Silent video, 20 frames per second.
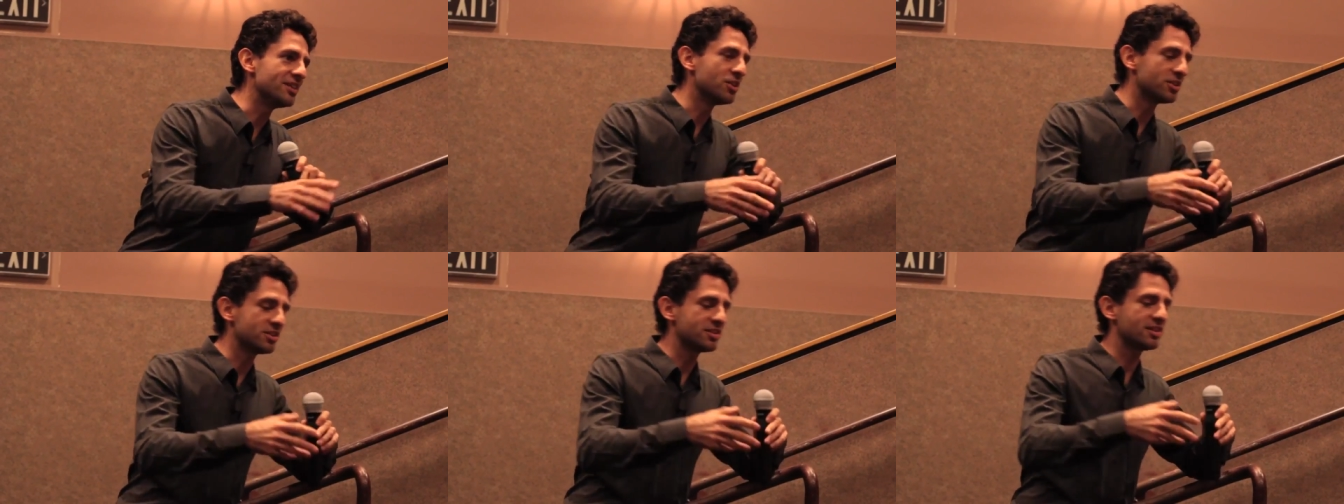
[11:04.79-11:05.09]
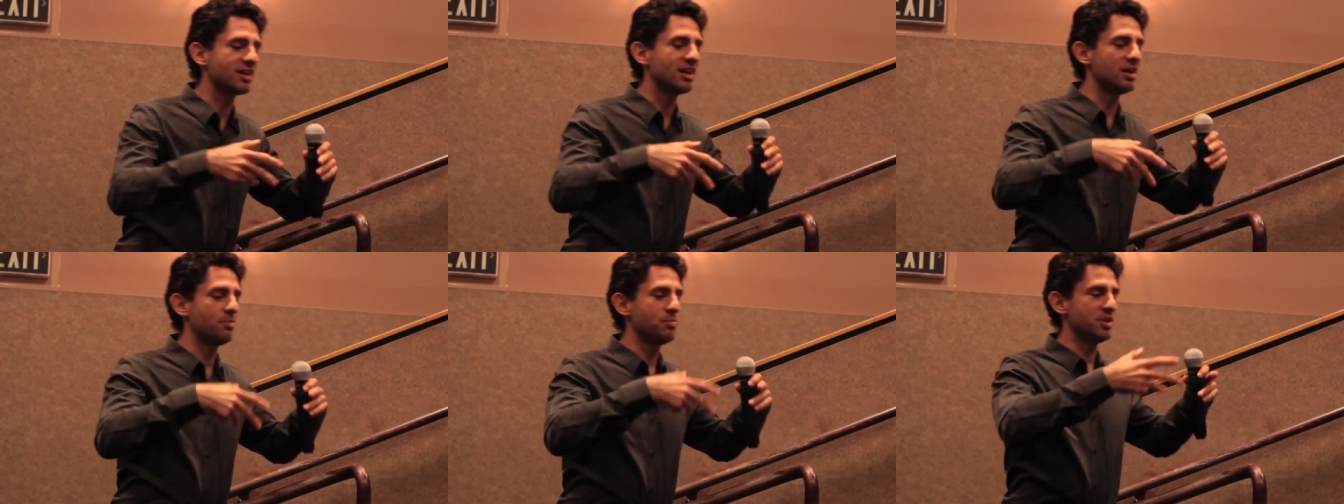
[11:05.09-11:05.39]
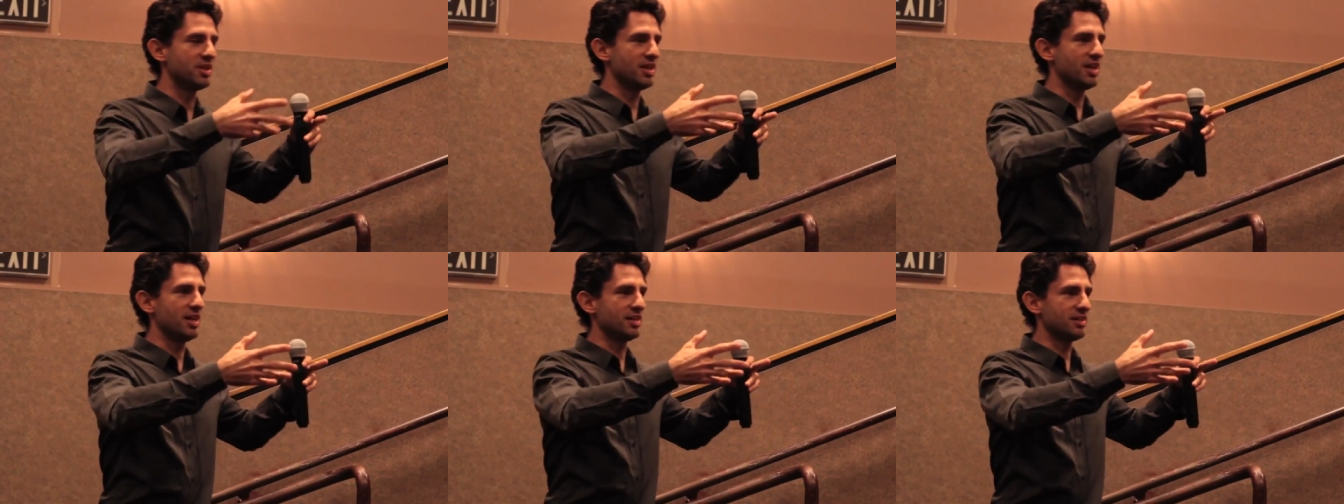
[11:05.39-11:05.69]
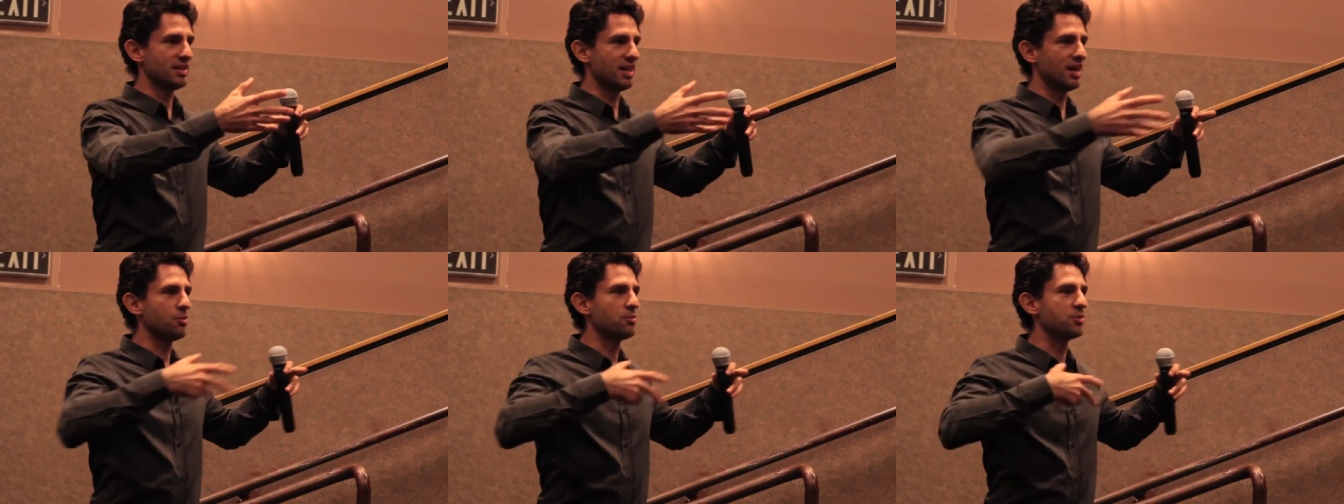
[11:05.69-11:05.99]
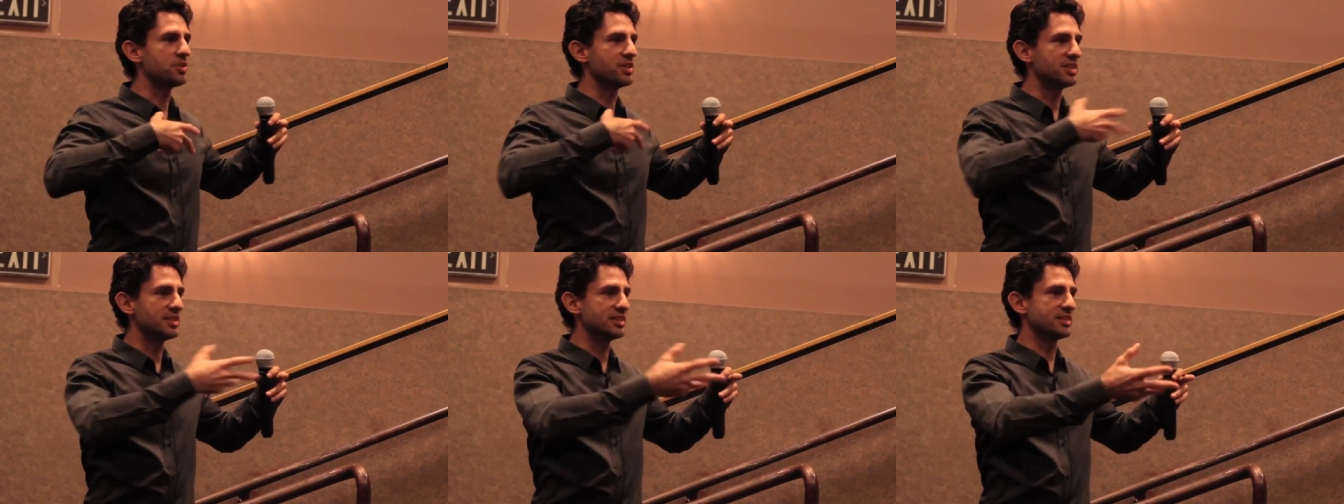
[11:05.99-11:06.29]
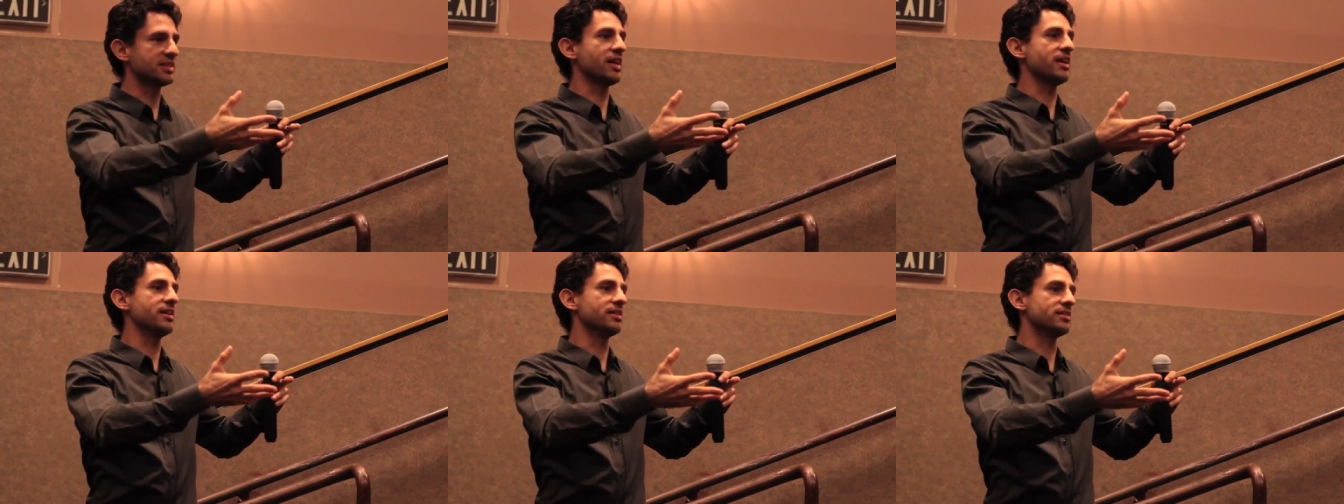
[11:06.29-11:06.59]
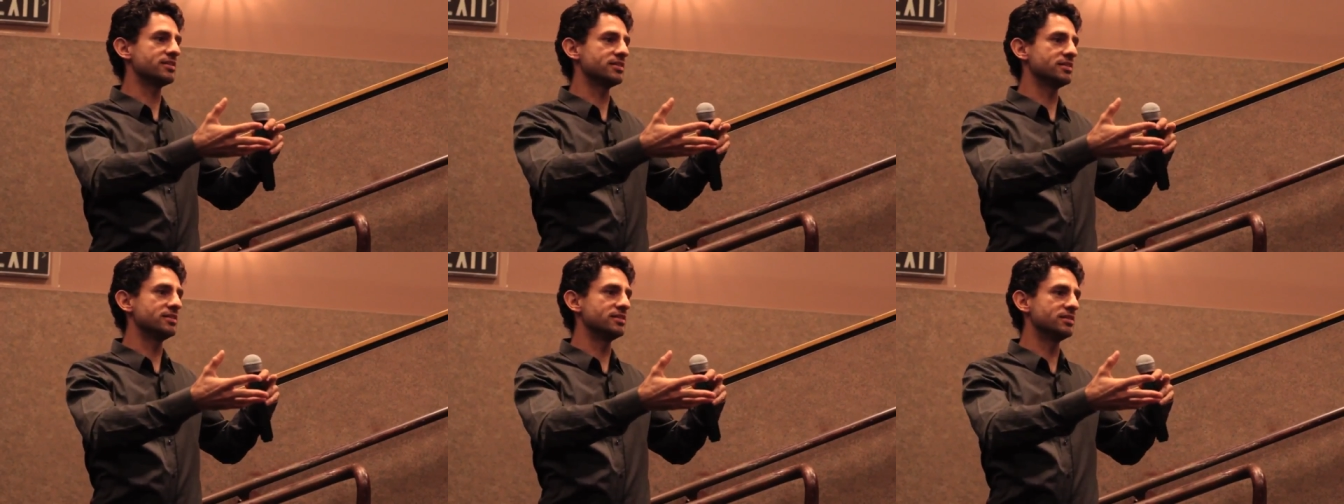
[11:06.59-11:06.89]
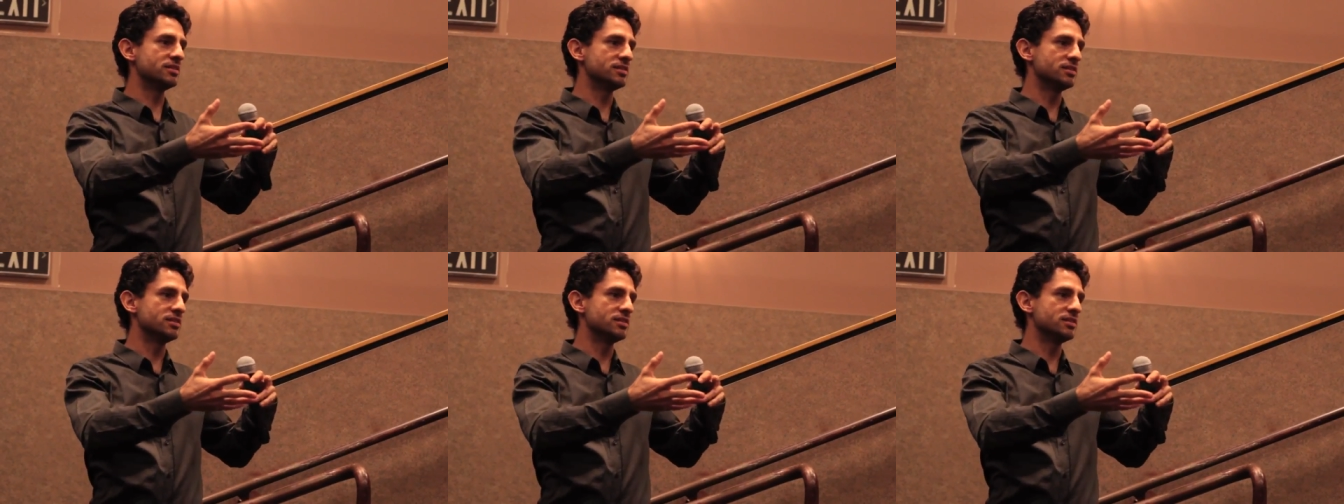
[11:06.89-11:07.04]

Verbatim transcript: it doesn't happen at our scales.